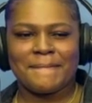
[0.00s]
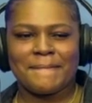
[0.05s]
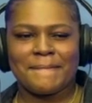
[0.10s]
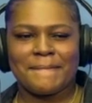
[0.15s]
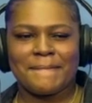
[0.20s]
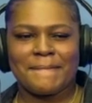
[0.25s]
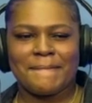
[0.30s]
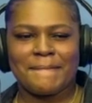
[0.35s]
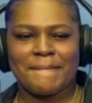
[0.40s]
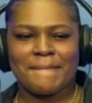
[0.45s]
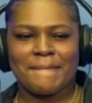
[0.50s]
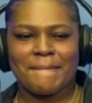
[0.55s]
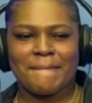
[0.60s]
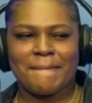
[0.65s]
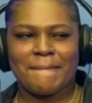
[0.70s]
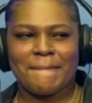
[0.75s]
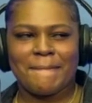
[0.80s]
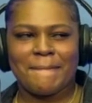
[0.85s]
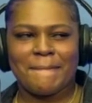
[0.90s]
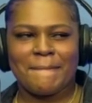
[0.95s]

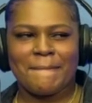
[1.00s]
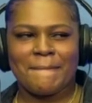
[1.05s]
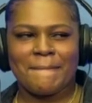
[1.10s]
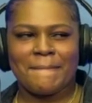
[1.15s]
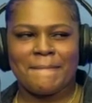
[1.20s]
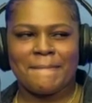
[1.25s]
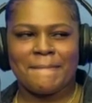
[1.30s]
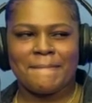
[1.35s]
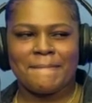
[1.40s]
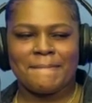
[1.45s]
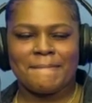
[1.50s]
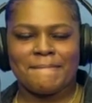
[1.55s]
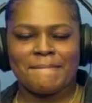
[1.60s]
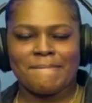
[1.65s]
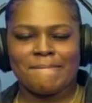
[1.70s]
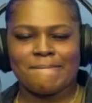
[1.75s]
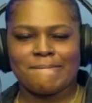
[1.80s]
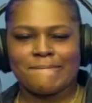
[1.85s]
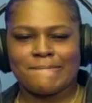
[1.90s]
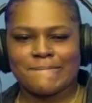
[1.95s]

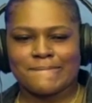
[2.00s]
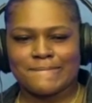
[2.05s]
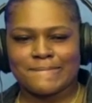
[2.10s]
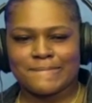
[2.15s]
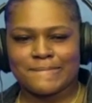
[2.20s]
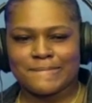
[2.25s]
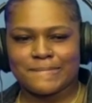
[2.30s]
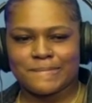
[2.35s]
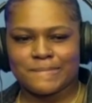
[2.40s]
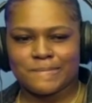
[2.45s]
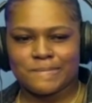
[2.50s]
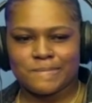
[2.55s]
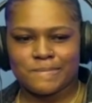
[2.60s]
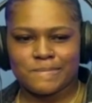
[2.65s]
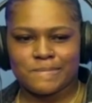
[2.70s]
[no speech]